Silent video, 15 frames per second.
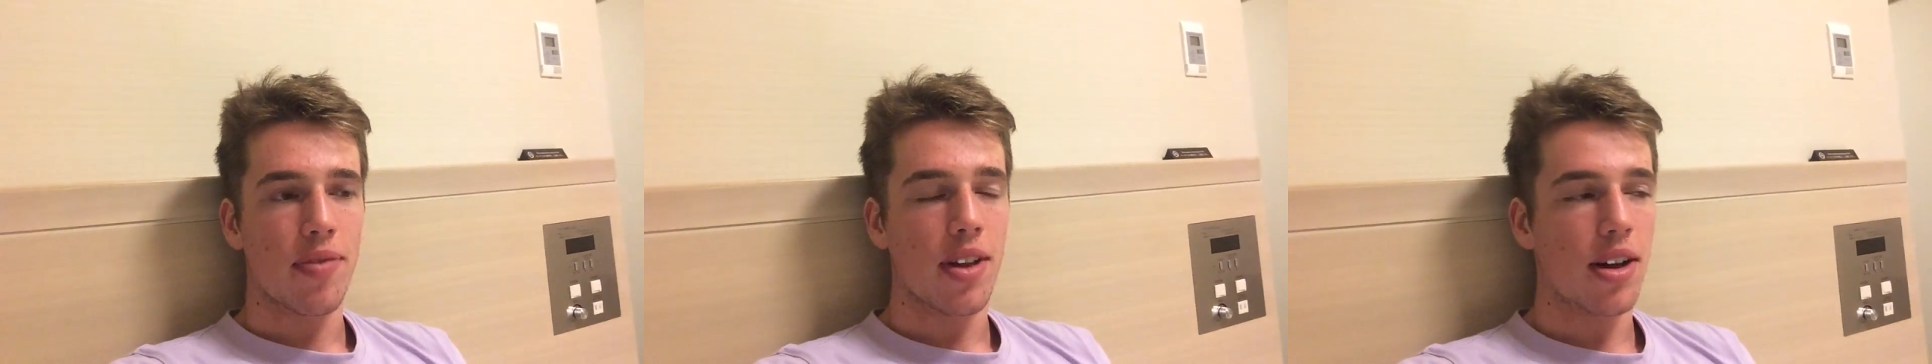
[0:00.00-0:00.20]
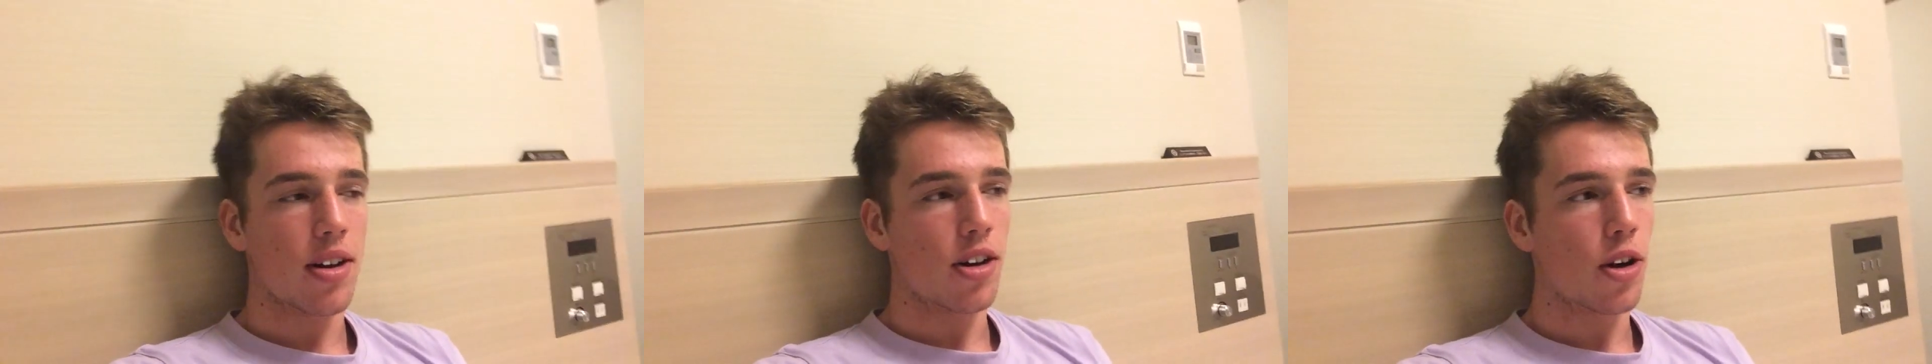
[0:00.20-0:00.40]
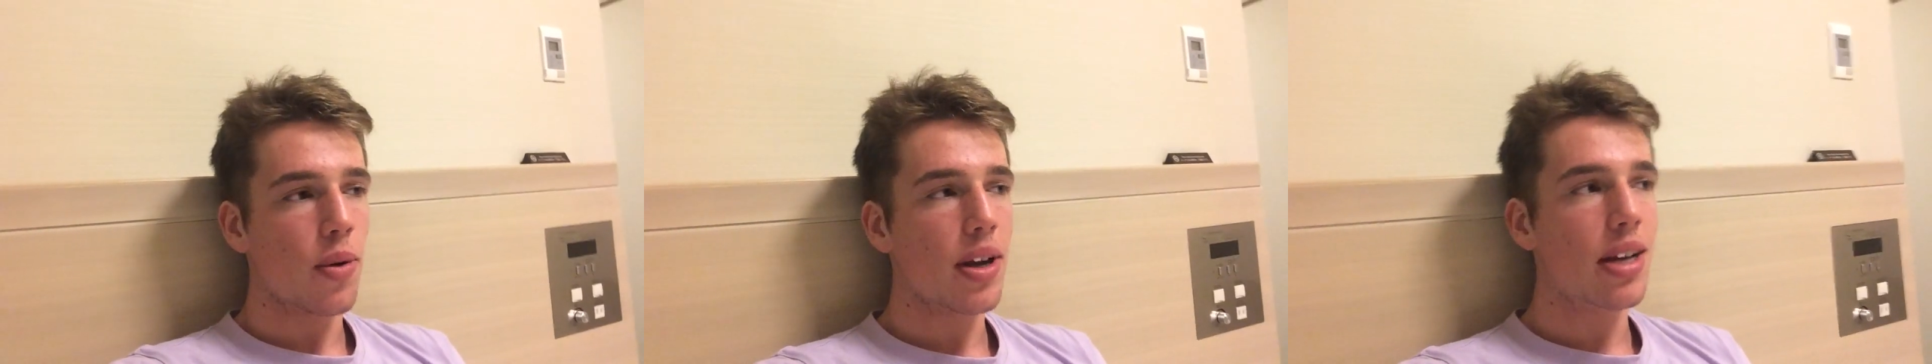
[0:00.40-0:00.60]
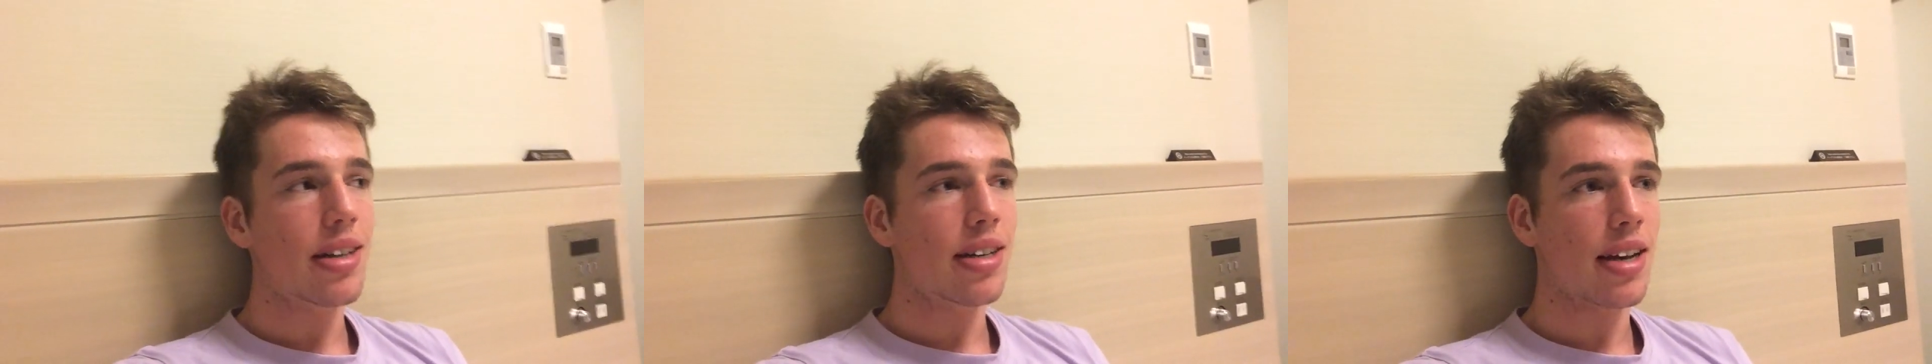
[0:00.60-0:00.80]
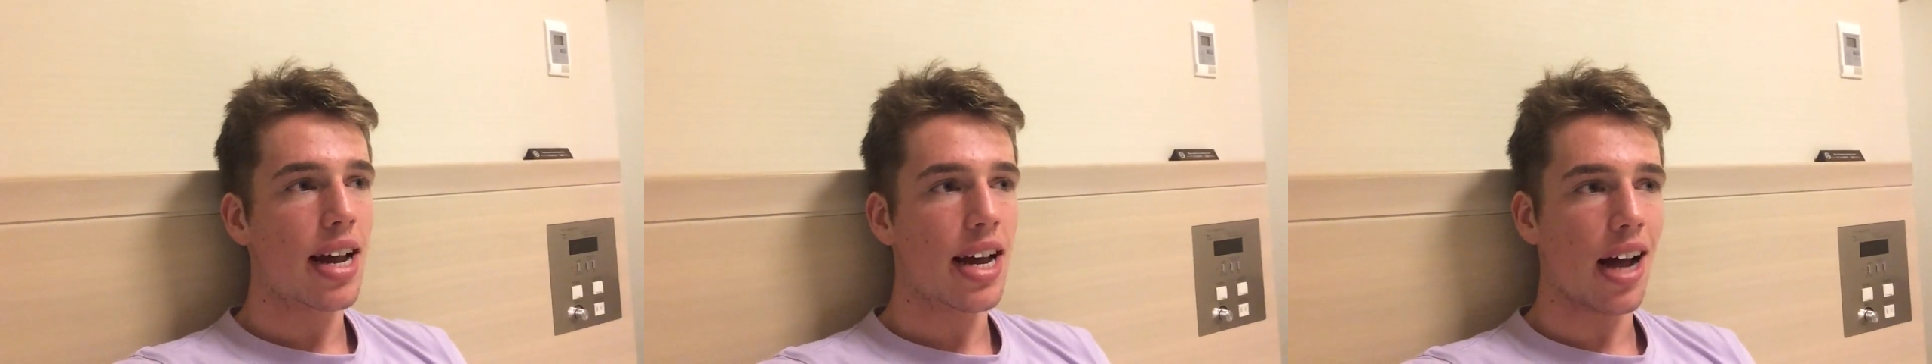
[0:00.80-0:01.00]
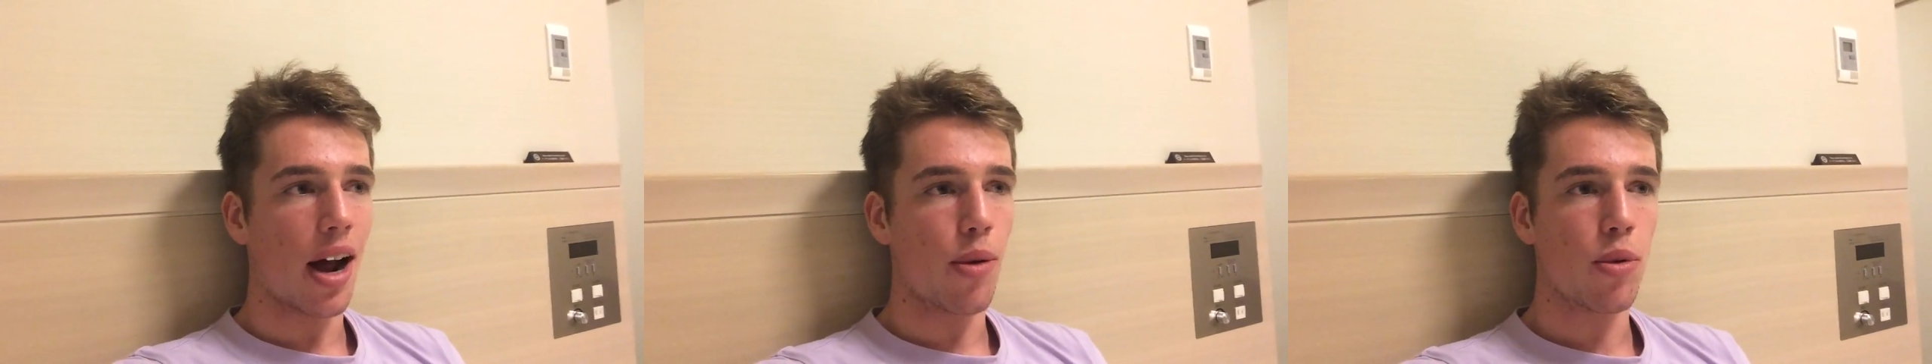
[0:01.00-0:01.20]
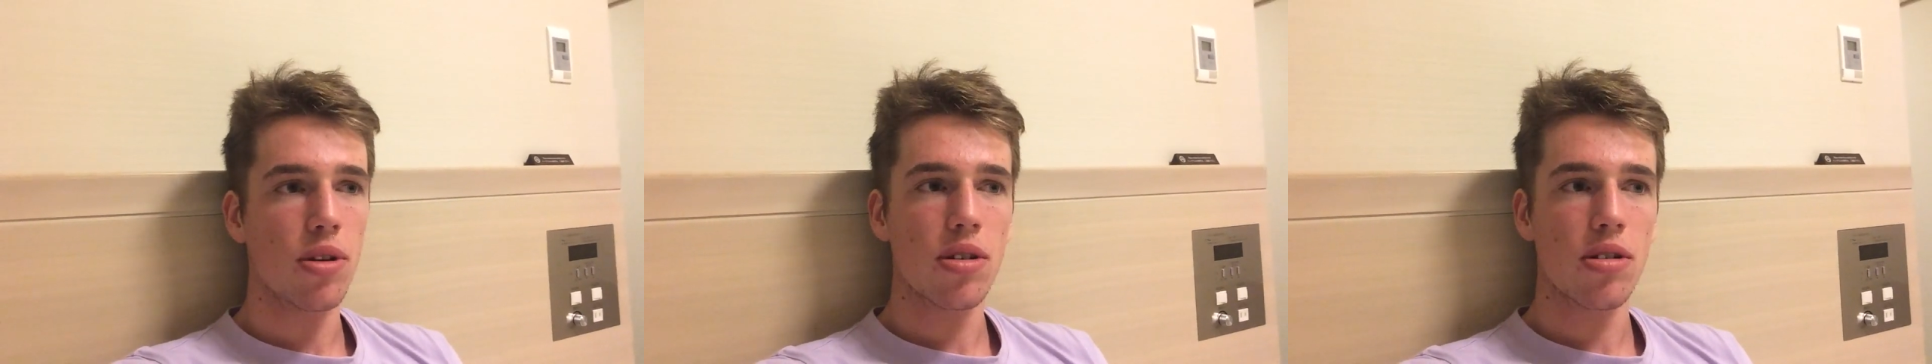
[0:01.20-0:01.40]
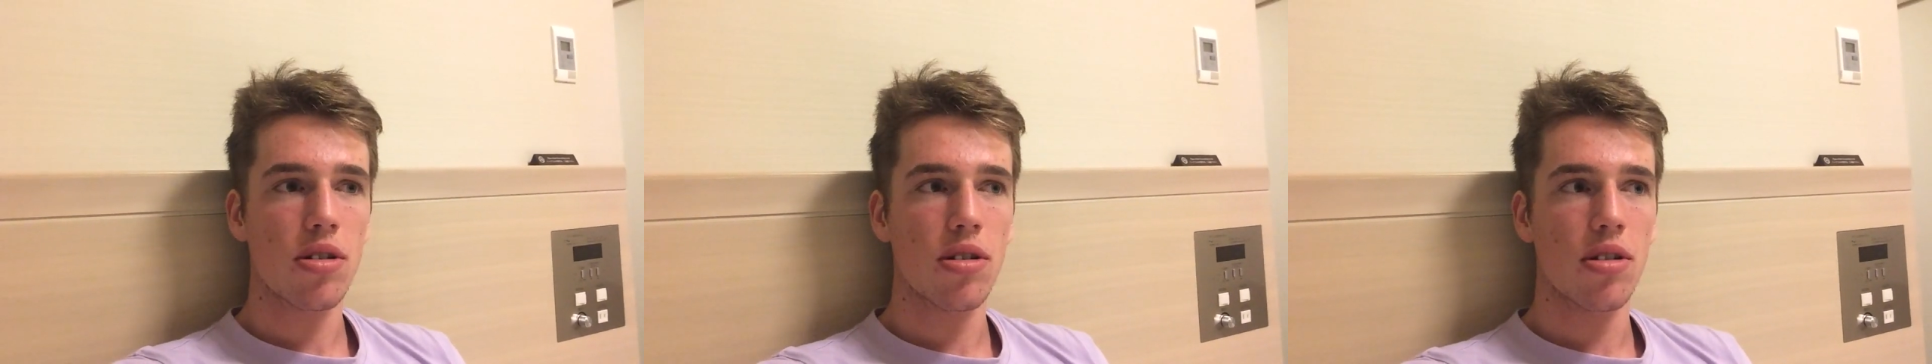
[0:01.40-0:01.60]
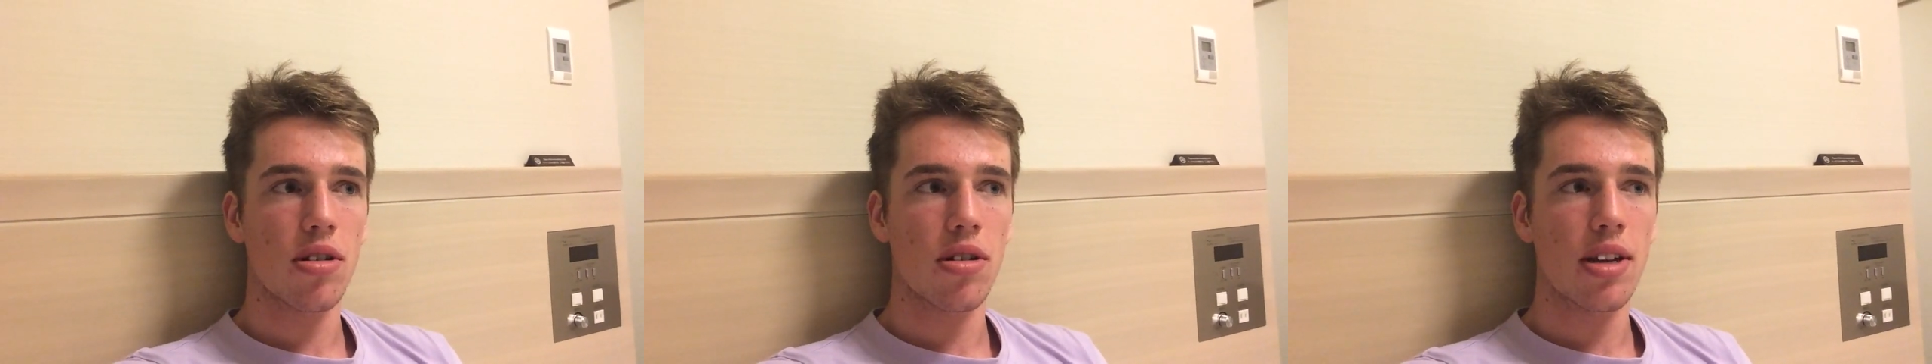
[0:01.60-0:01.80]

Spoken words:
And going in today, I wasn't